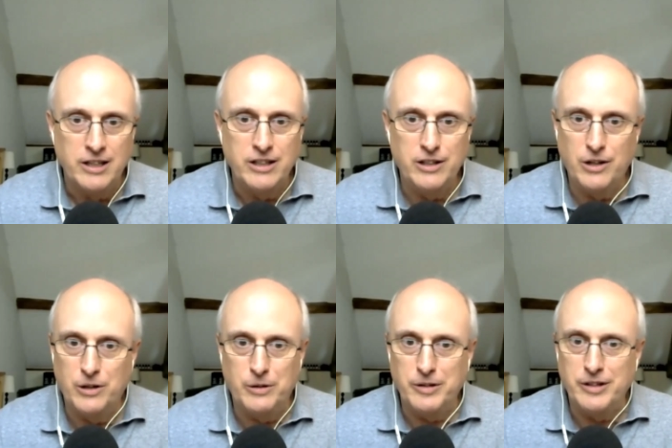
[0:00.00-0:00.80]
you
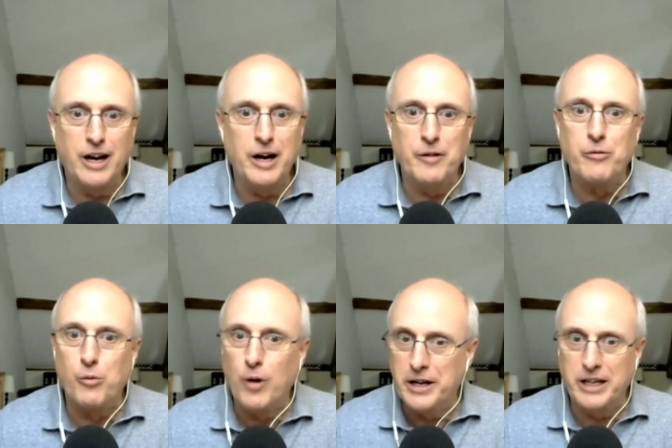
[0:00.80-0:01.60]
know, of
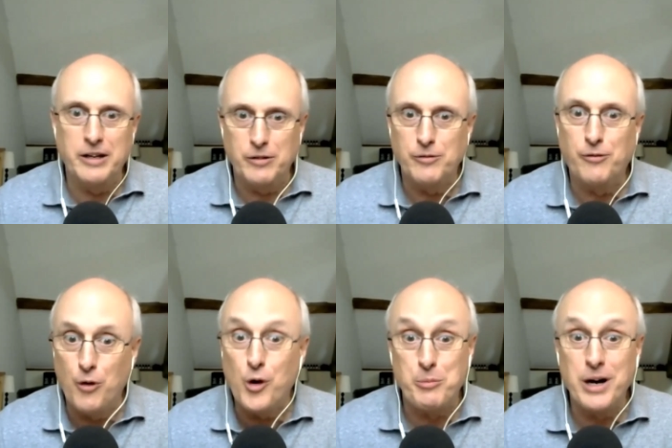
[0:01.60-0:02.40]
running
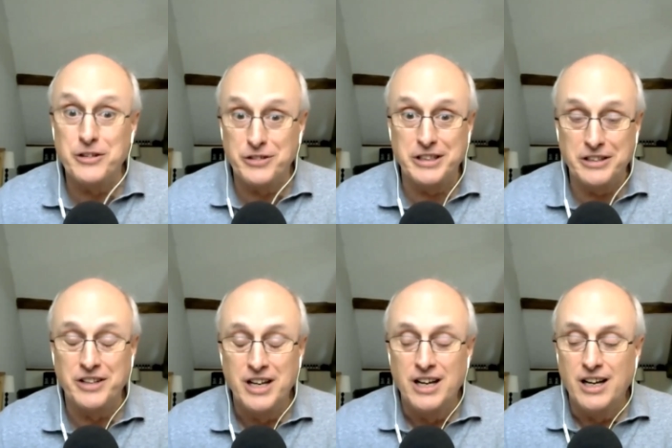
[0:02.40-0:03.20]
for
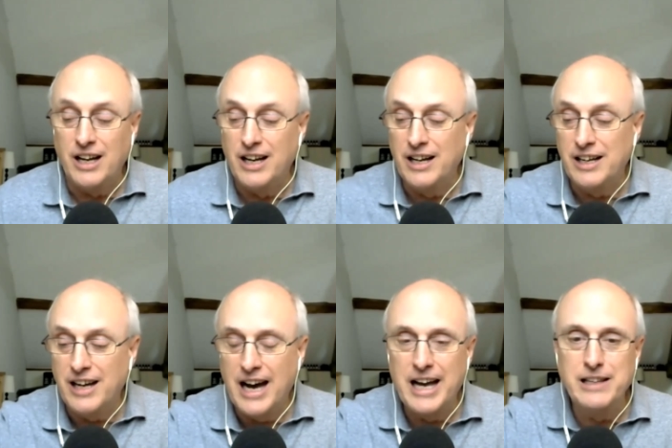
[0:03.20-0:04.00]
president.
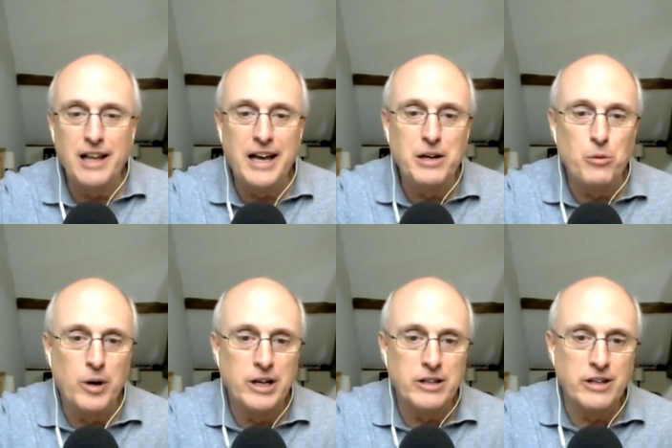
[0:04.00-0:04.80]
I like
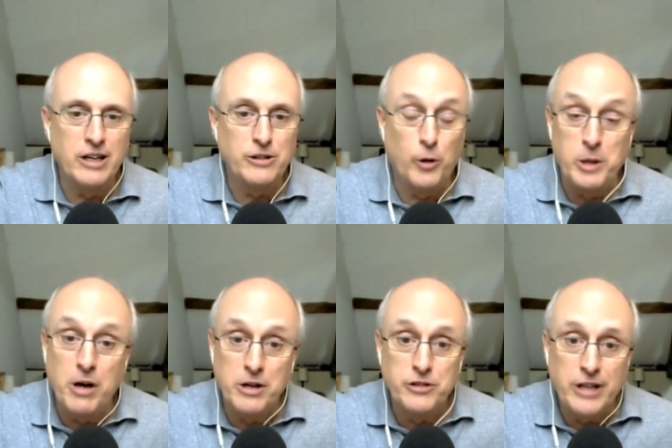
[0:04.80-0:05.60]
what Tony
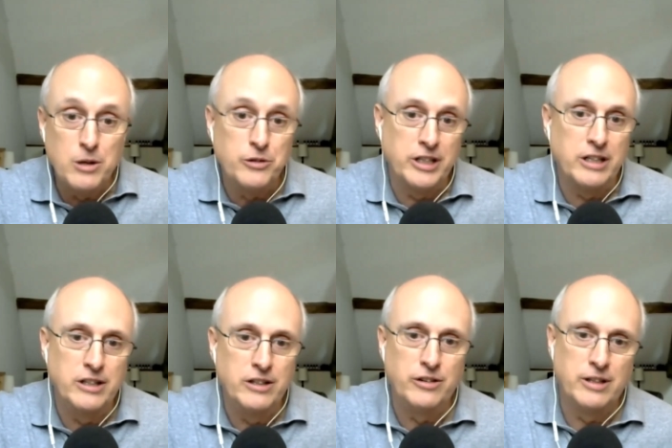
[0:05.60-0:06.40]
Ponticello said.
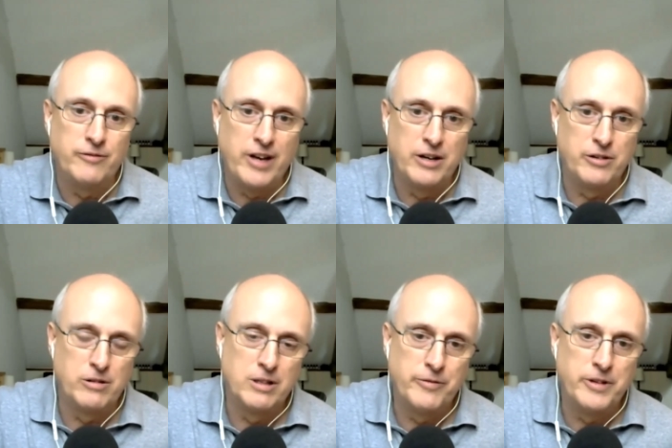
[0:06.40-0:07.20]
He's the
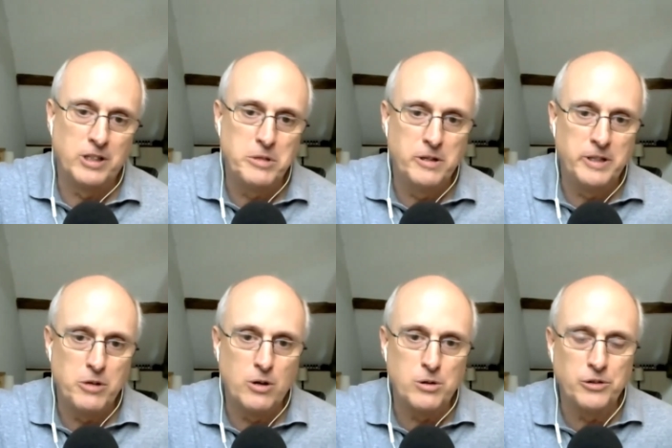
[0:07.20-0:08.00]
founder of the Community
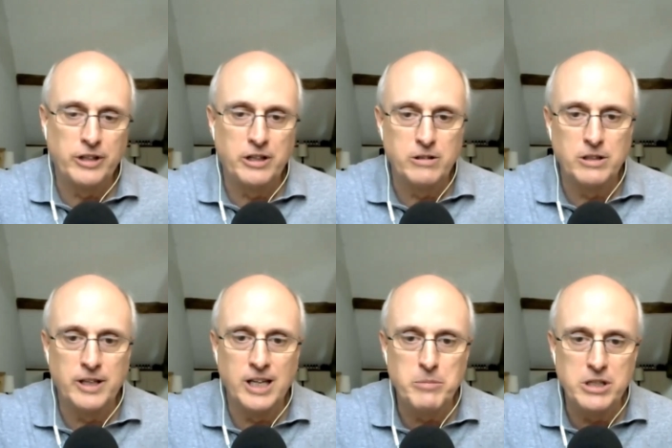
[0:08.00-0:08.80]
Miracle Center and
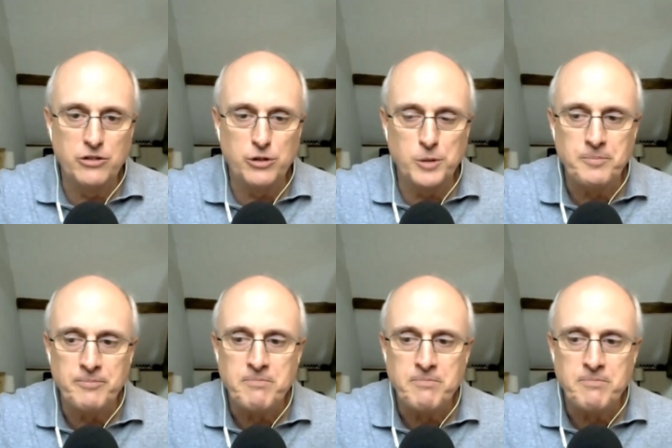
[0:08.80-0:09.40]
head minister.